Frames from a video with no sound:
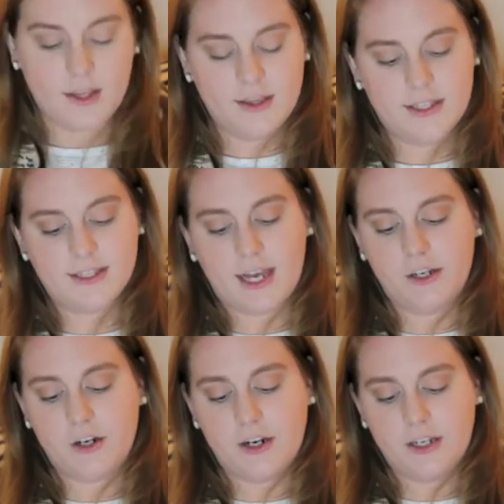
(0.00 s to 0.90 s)
This
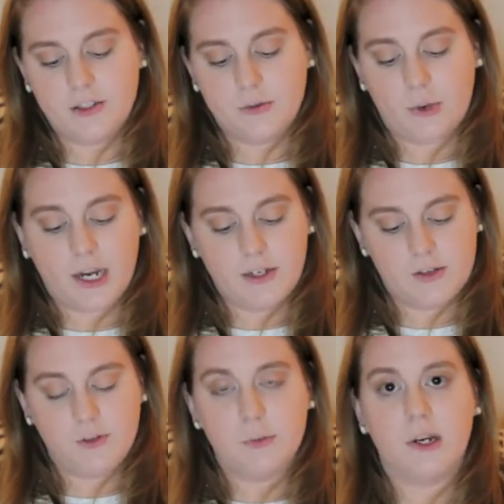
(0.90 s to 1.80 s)
liner is great
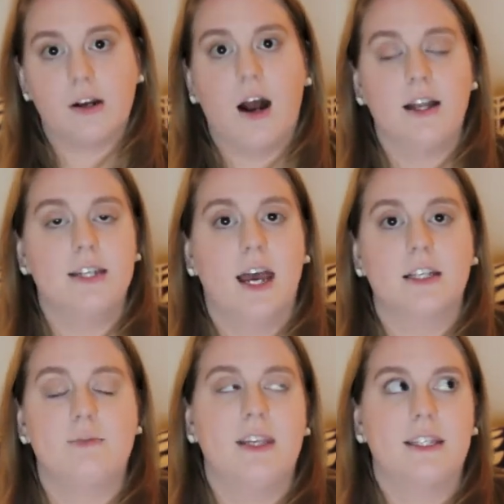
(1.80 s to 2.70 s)
if you wear
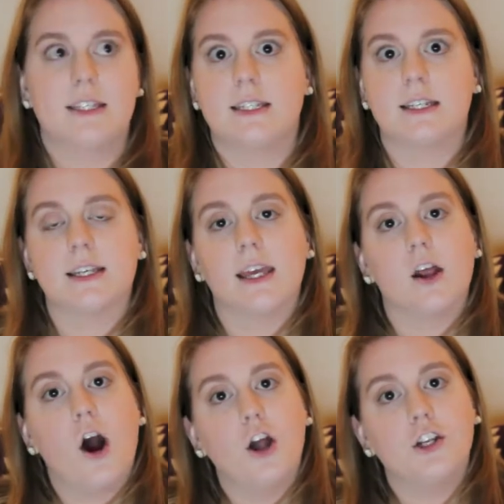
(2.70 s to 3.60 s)
contacts because it doesn't
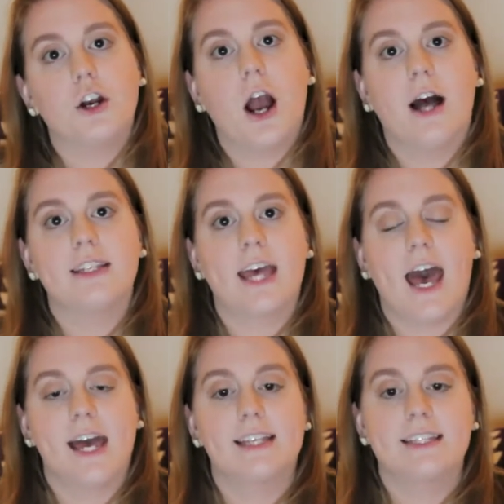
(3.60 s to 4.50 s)
get on your
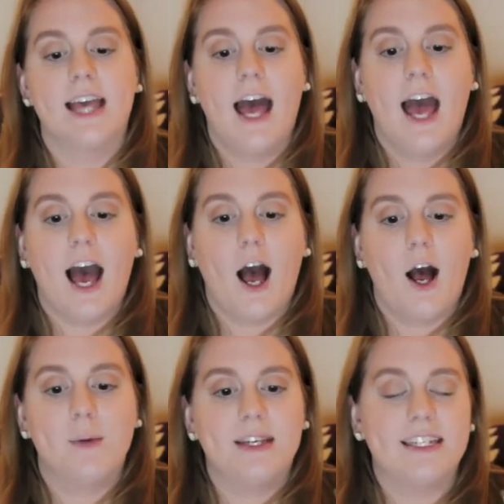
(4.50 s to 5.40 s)
contacts.
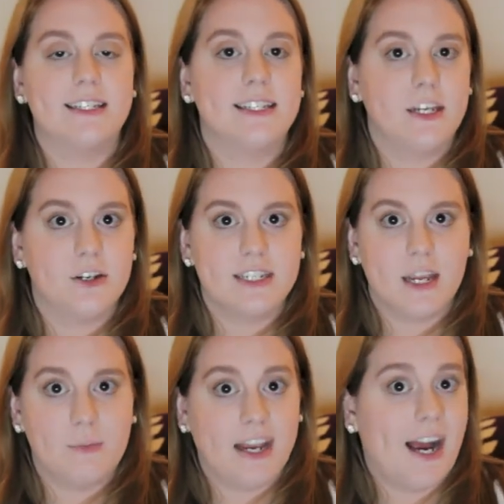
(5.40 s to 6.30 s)
It doesn't
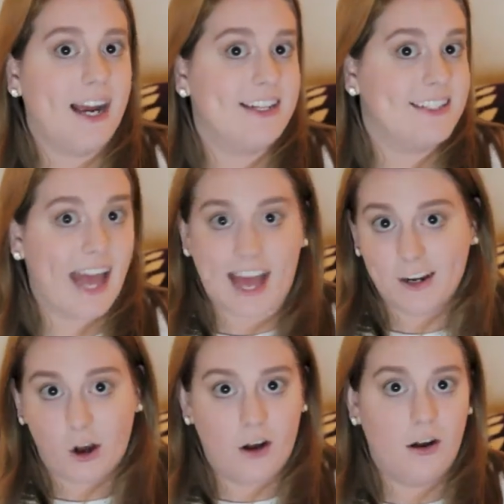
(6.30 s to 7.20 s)
irritate my eyes
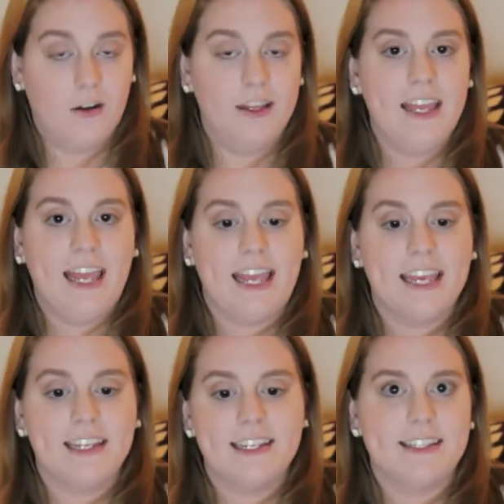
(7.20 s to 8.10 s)
at all,
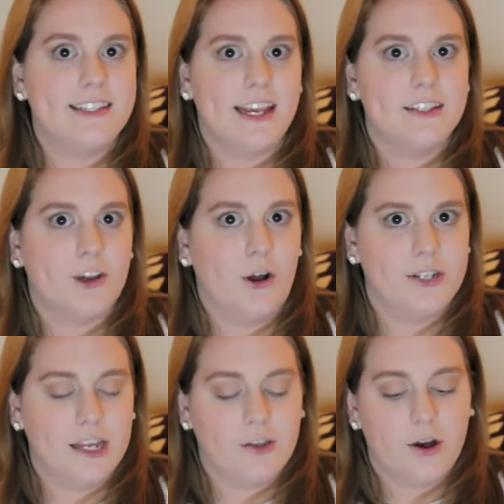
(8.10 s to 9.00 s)
and it stays all
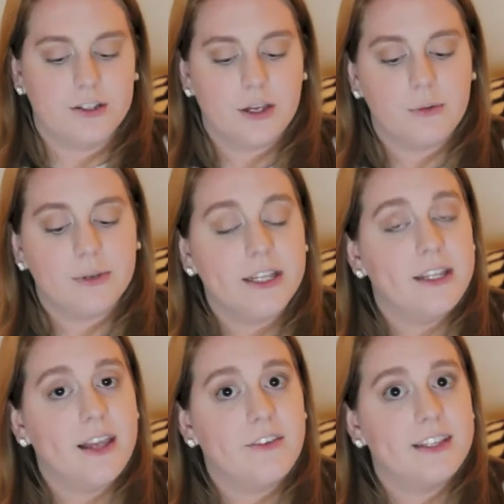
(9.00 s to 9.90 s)
day long. So I
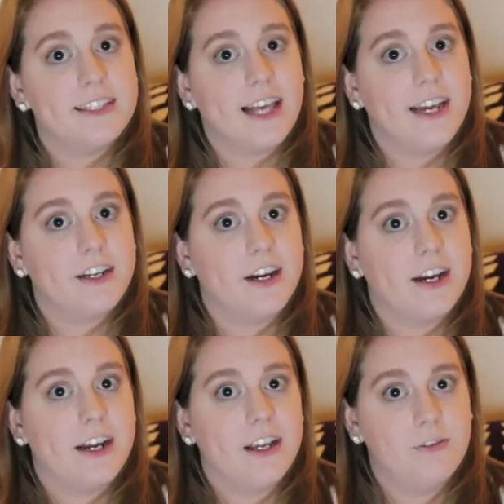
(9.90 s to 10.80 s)
really love this
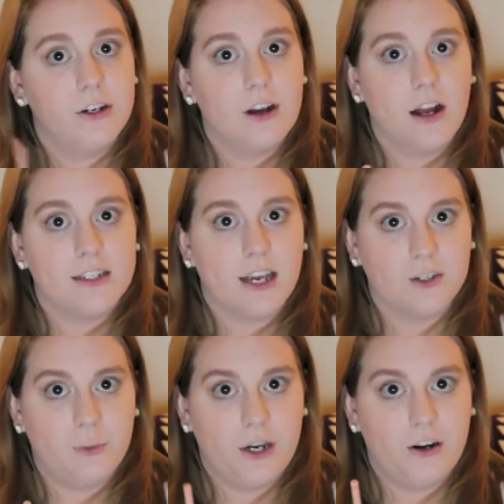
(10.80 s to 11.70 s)
liner. If you're a
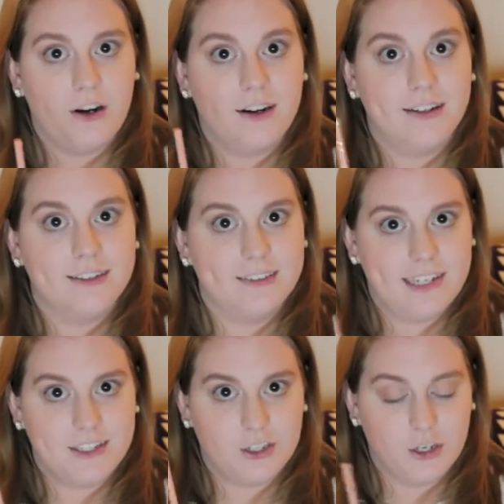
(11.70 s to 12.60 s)
contact wearer,
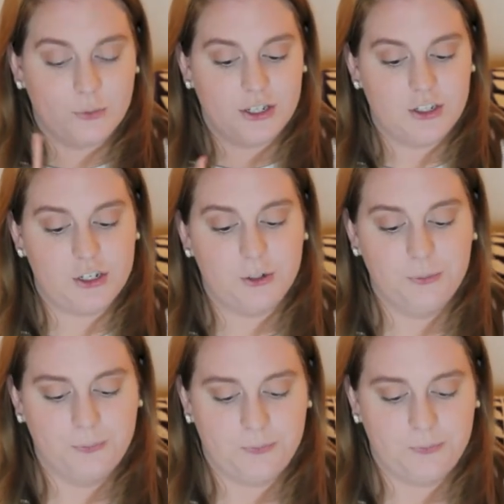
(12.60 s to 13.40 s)
it's a good one too.